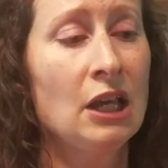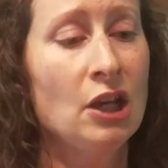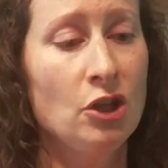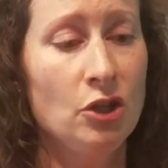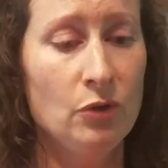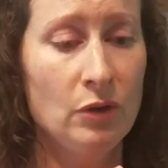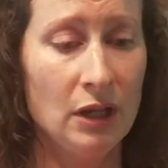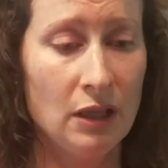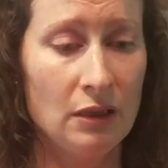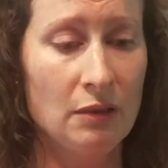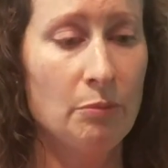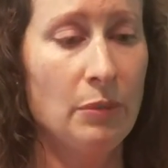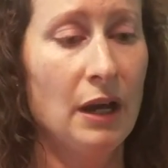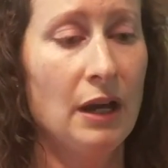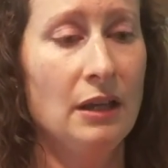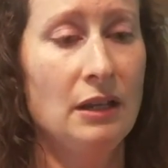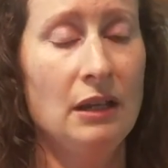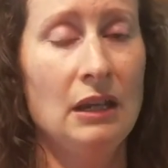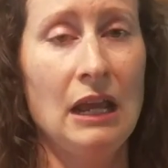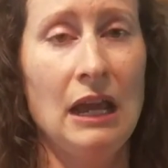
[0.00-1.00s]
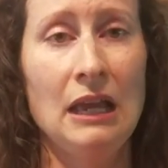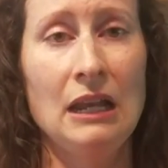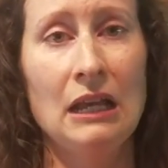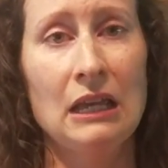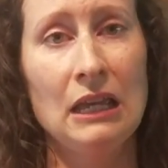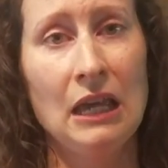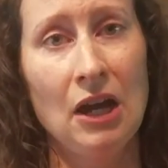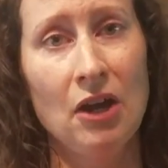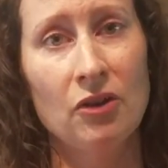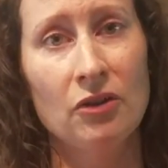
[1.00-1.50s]
you hit the button and it
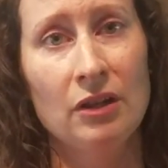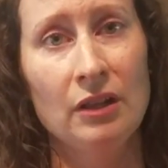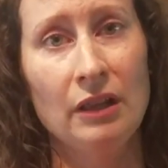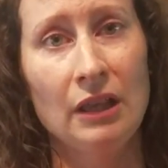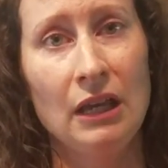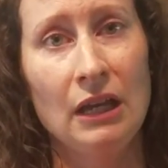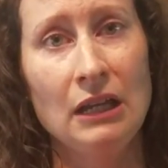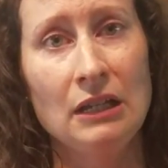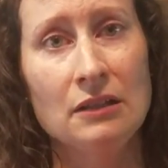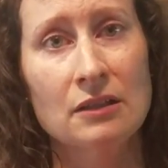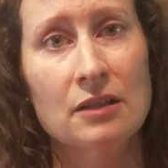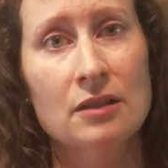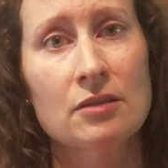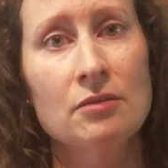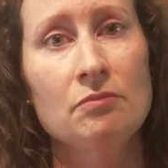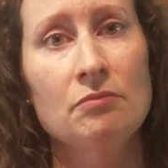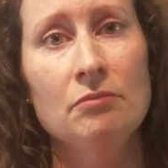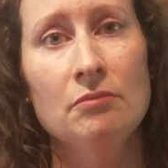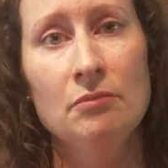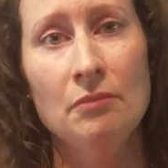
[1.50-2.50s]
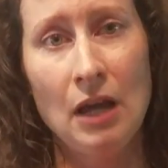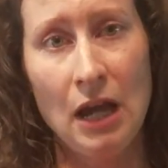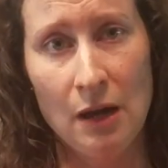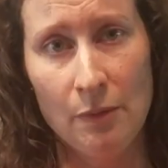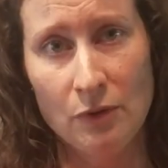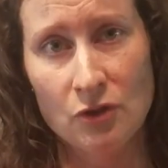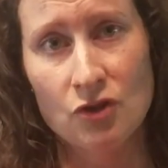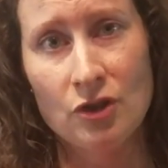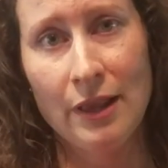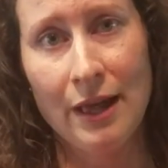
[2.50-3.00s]
calculates how
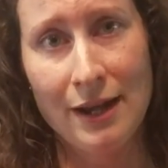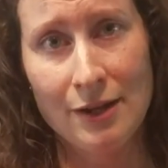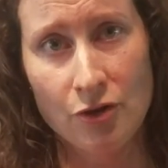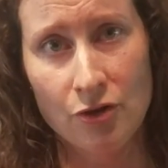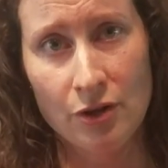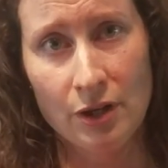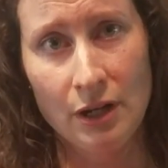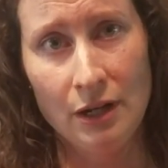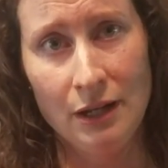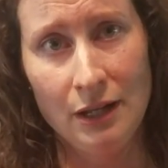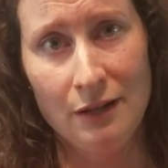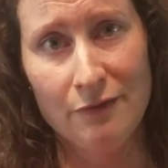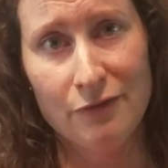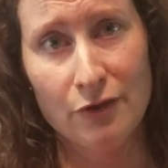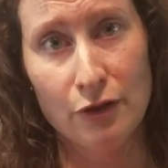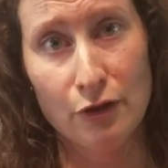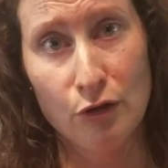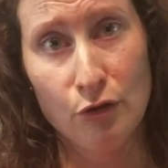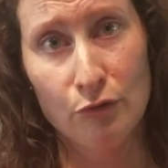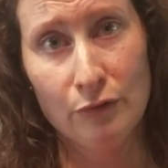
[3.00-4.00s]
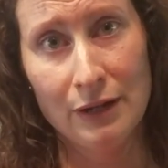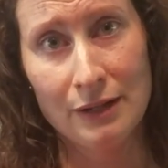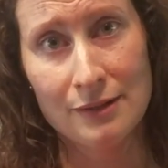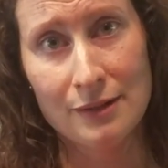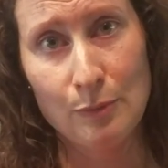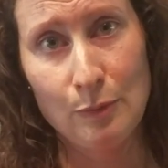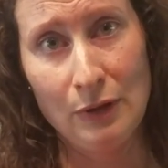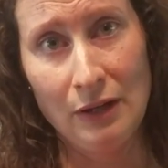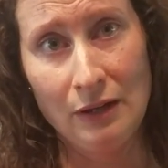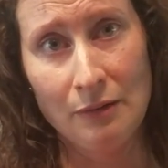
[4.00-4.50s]
much lye you're going to need for the whole
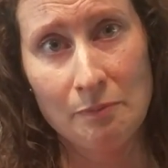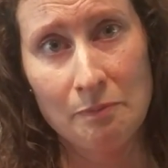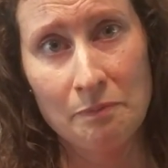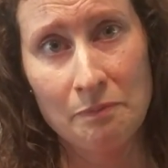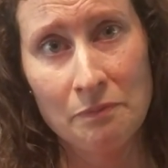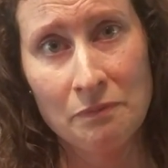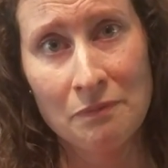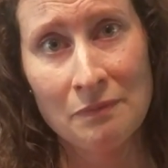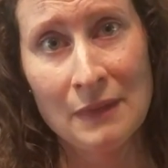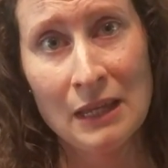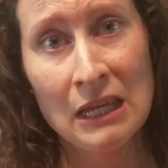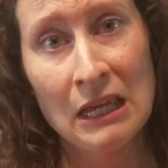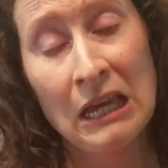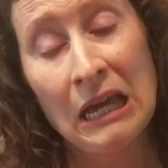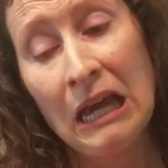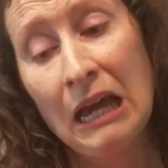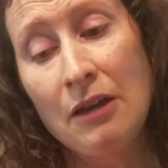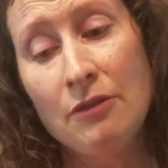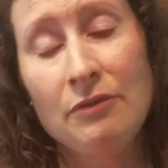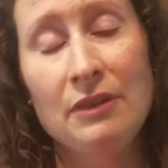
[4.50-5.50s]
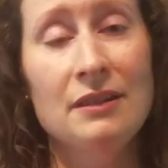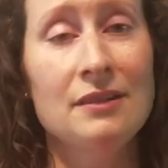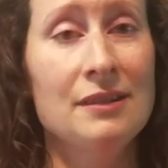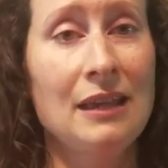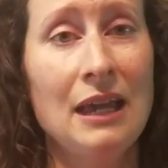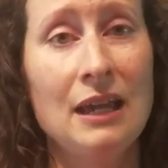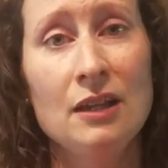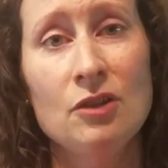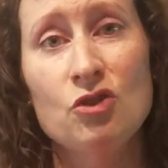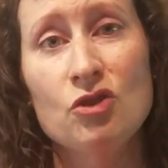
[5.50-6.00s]
recipe. The
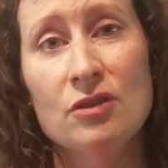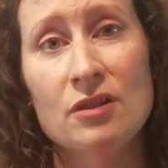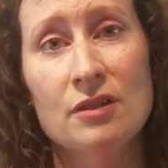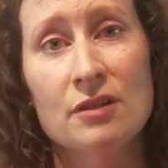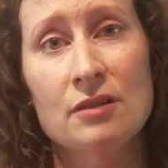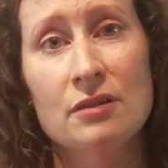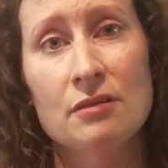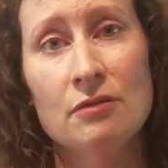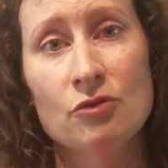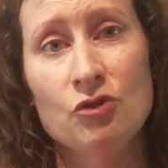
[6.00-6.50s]
sage is